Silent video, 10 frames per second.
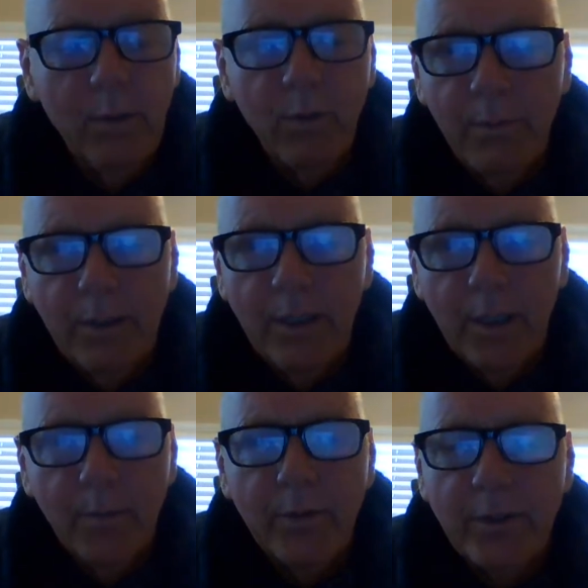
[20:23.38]
We've been
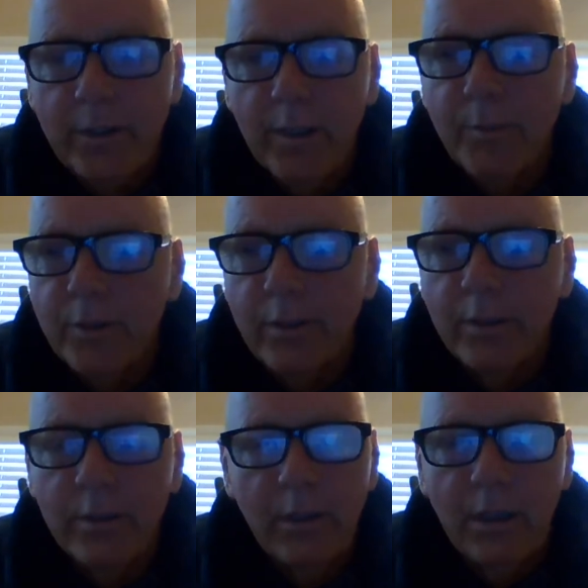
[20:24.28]
dumber and dumber,
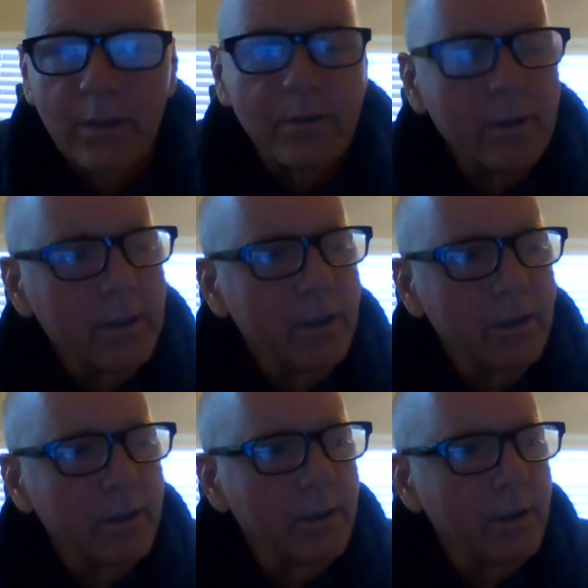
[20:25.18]
honestly.
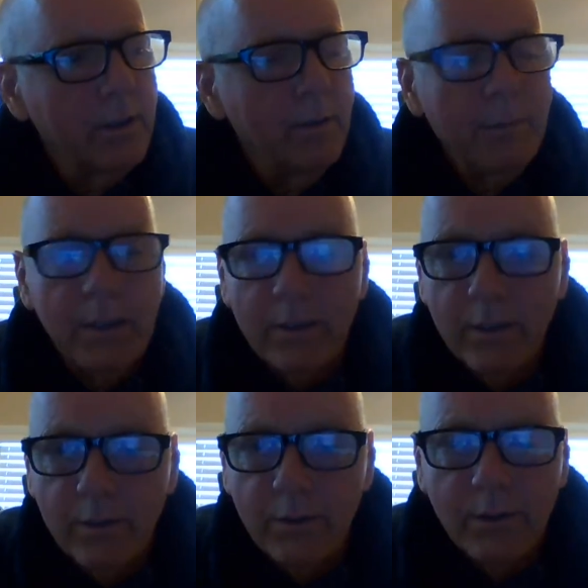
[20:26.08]
Me
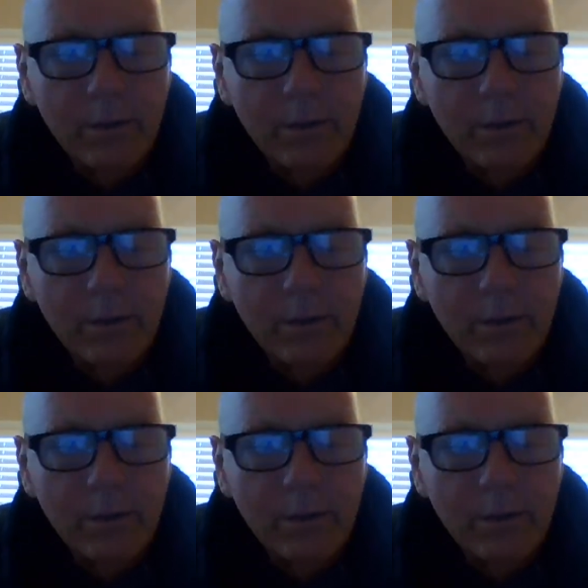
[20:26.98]
too.